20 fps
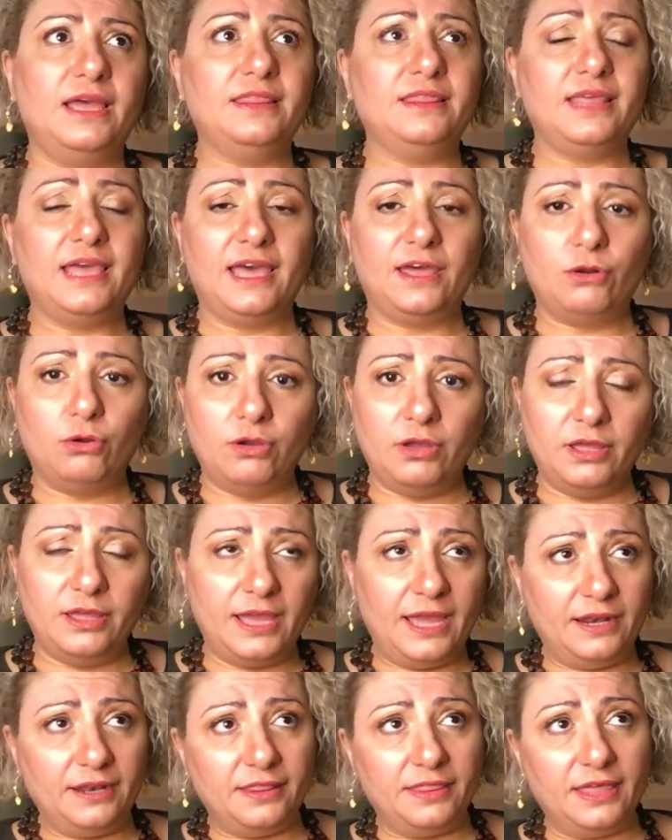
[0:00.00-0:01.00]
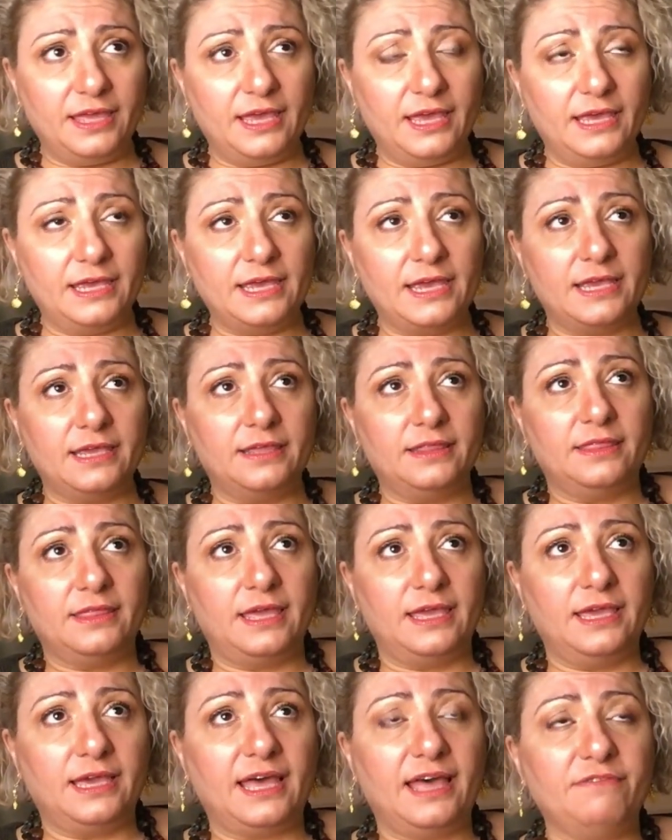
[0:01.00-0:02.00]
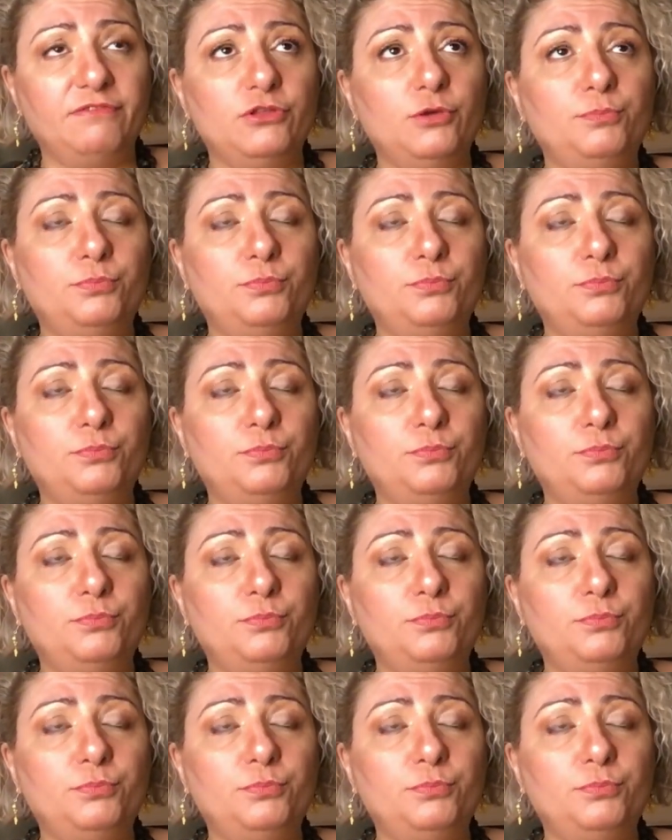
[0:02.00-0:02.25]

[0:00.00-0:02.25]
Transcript: and they are and they they have the